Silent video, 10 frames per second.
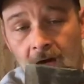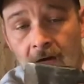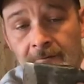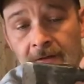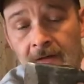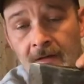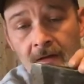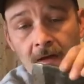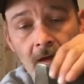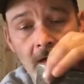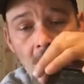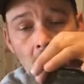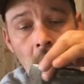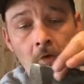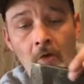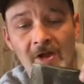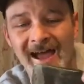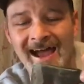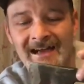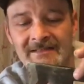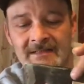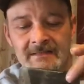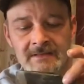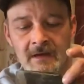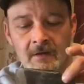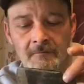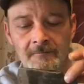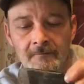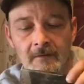of the whole axe itself.